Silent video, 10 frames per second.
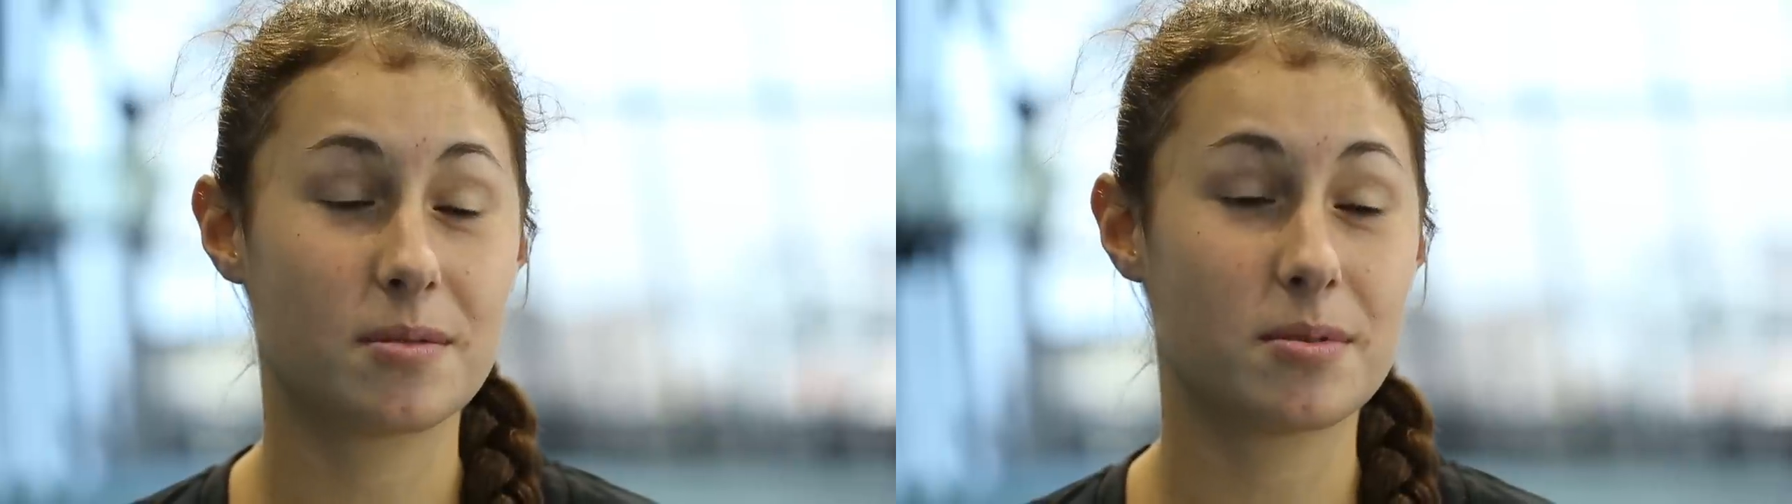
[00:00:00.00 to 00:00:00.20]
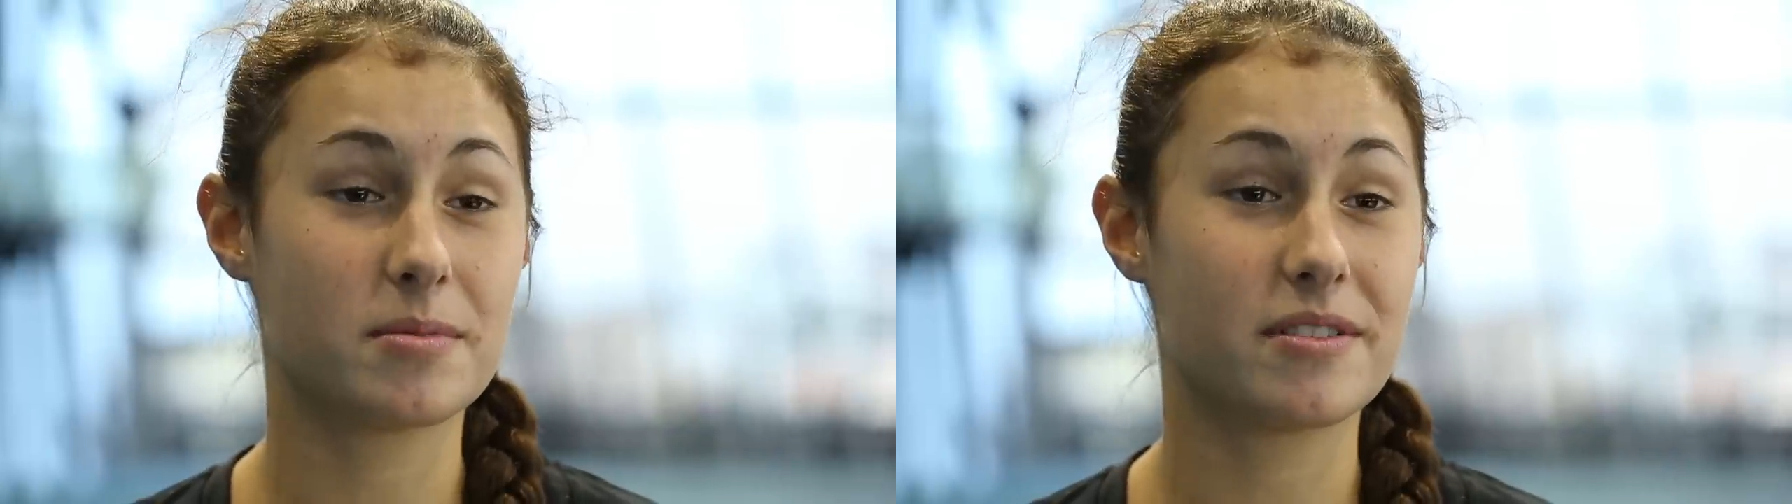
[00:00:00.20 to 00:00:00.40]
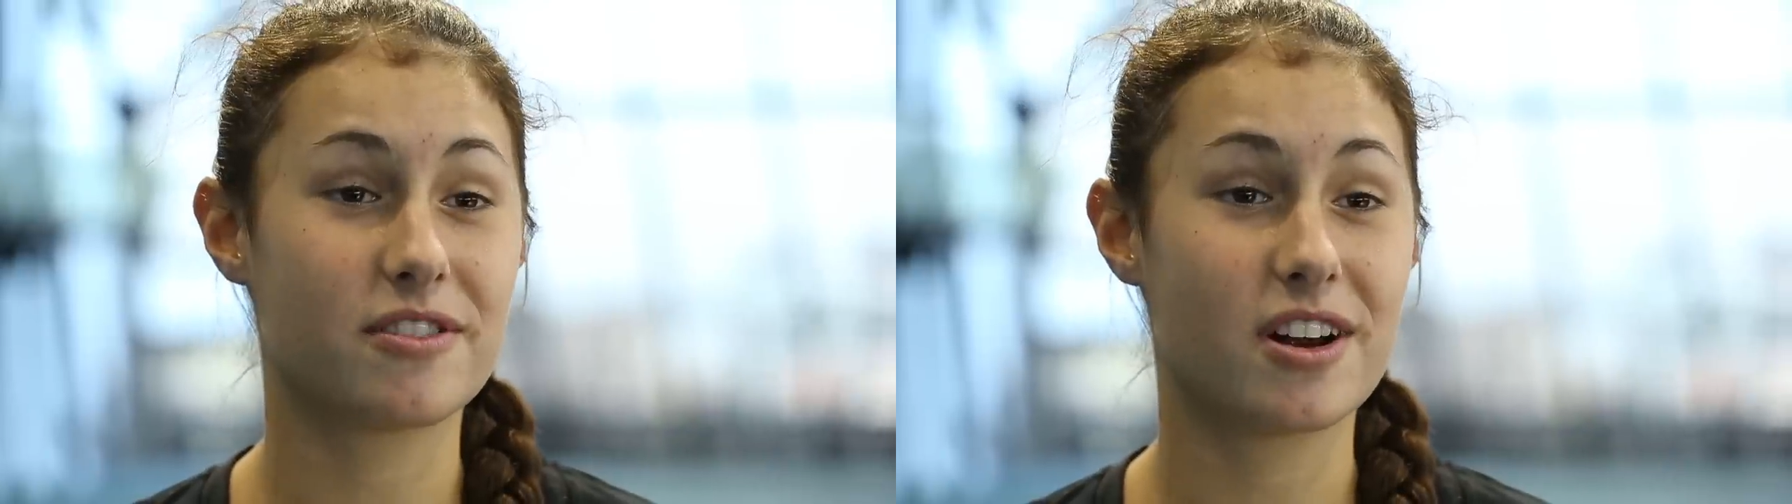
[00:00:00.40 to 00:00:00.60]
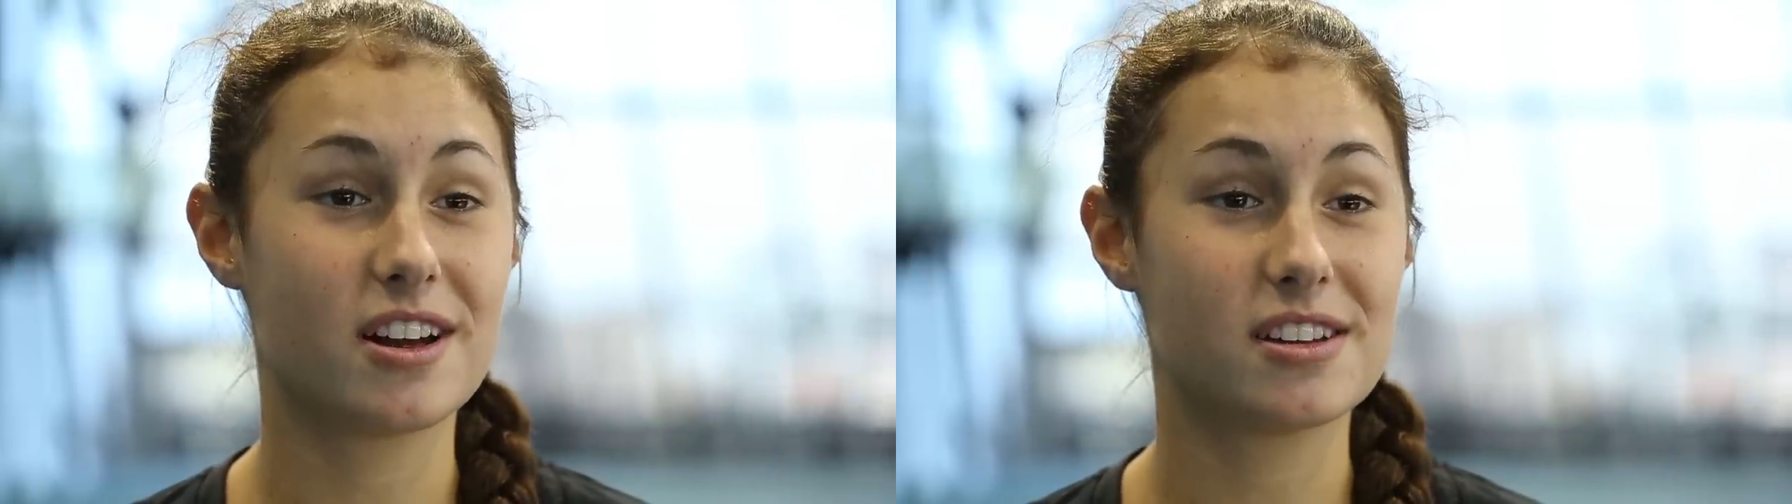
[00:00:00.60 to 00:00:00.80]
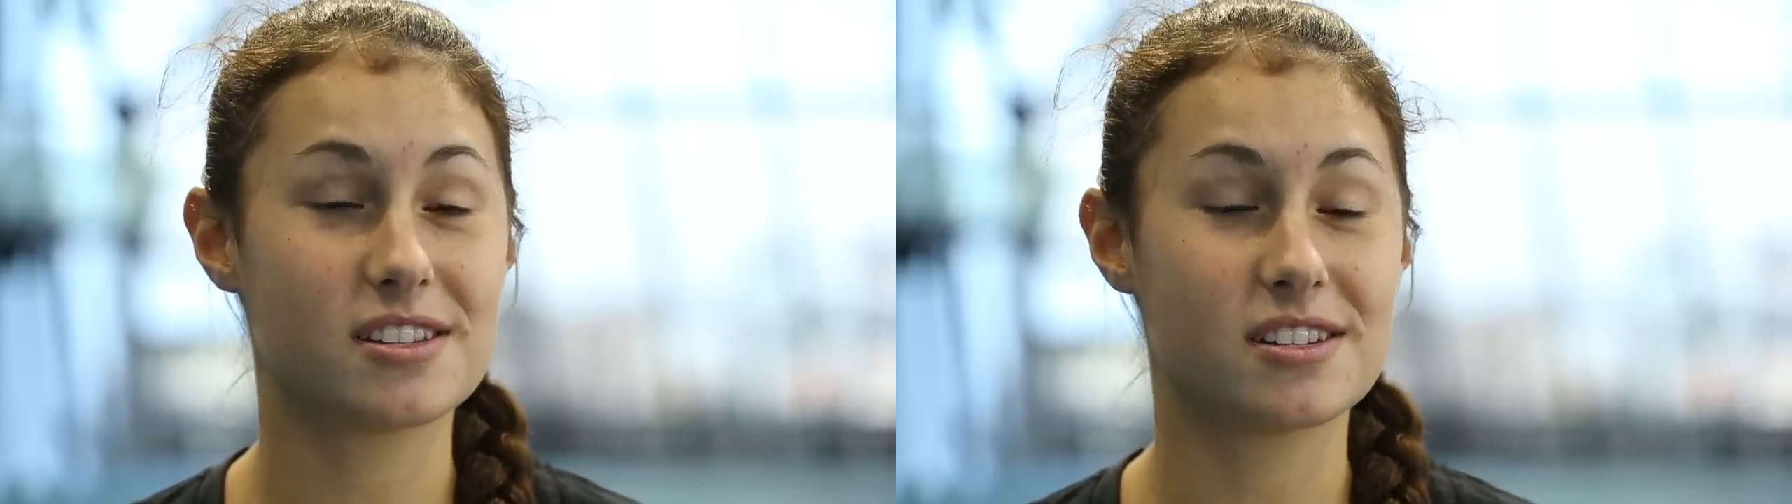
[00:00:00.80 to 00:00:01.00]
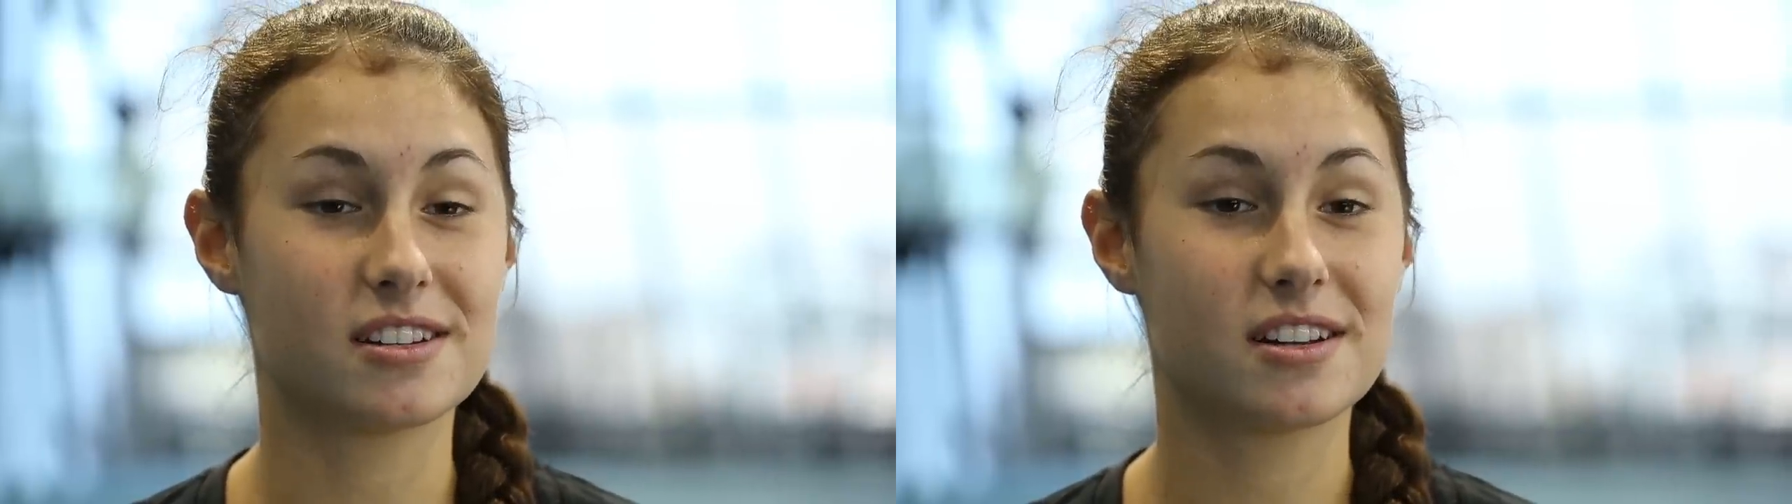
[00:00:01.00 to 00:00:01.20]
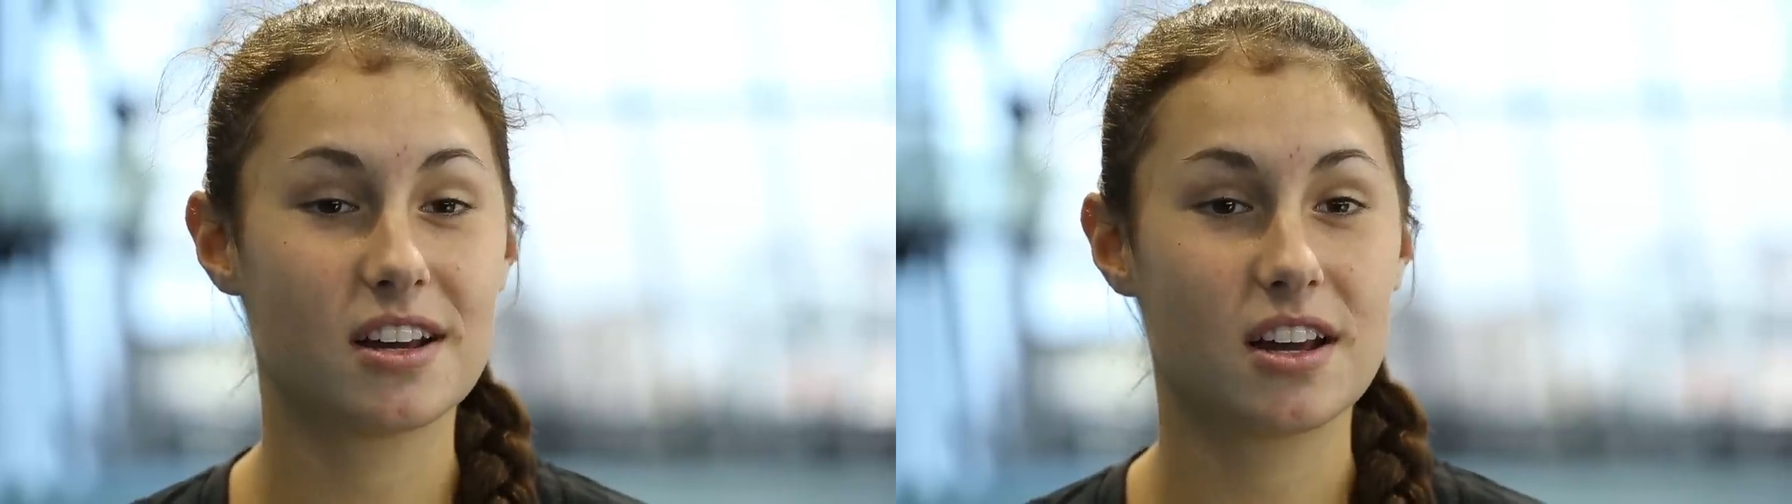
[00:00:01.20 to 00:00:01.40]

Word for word: couple of my friends, and